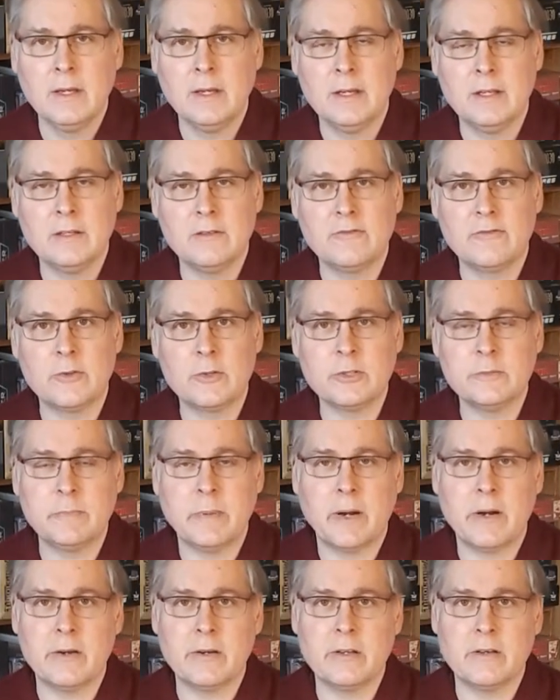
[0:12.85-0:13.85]
In the first
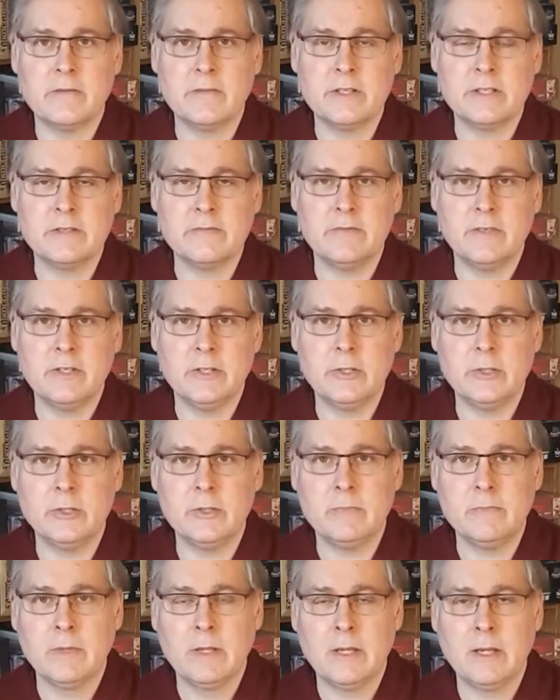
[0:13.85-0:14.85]
part of this
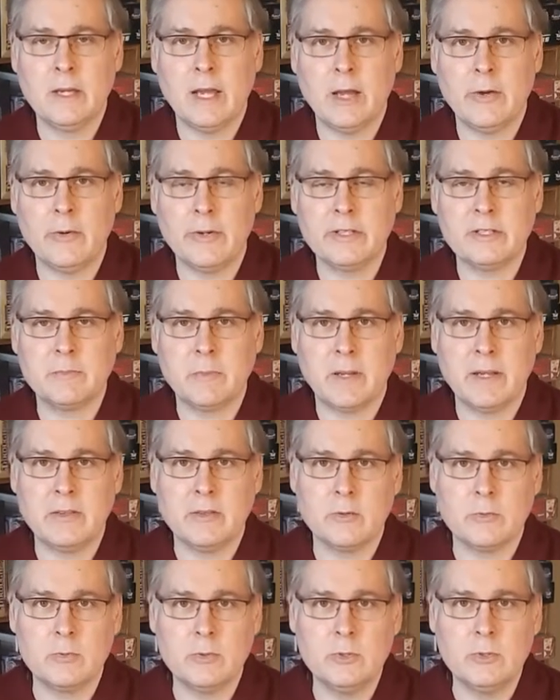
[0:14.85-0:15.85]
video I will explain
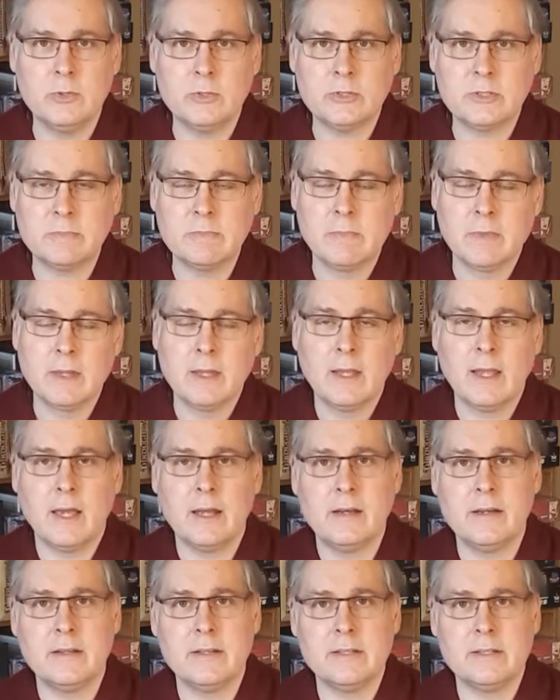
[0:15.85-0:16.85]
the rules, and
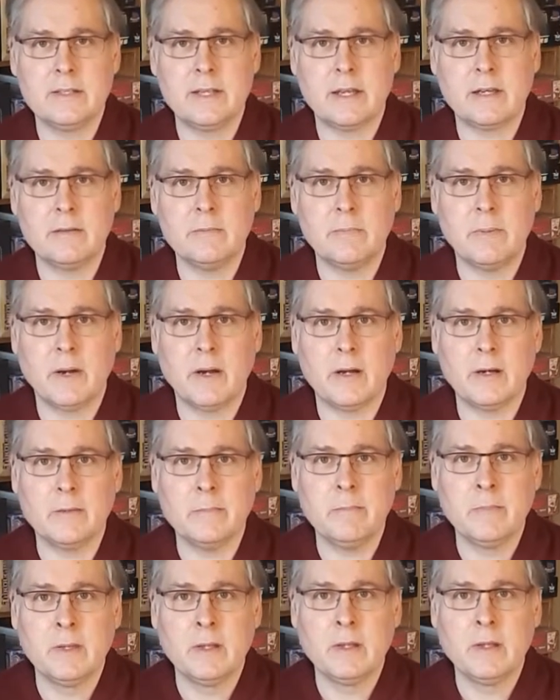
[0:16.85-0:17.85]
in the second
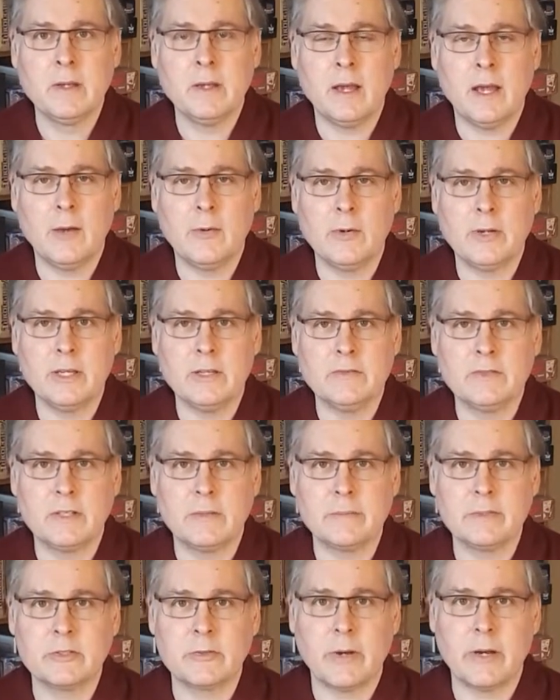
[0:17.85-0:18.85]
part I will give
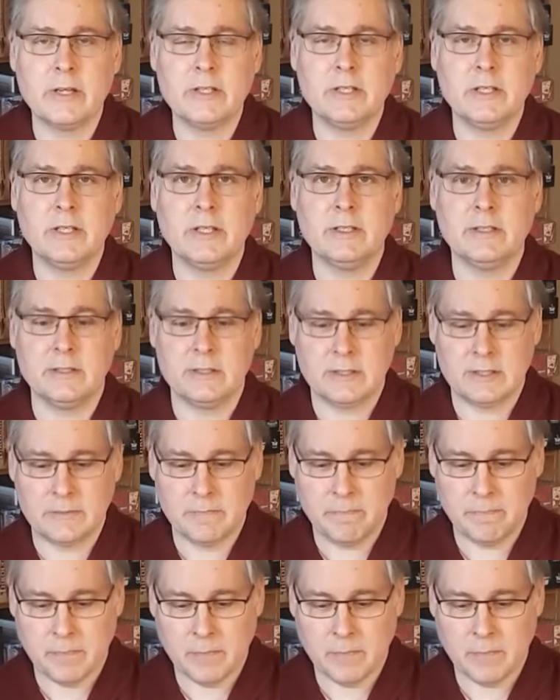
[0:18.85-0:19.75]
some strategy hints.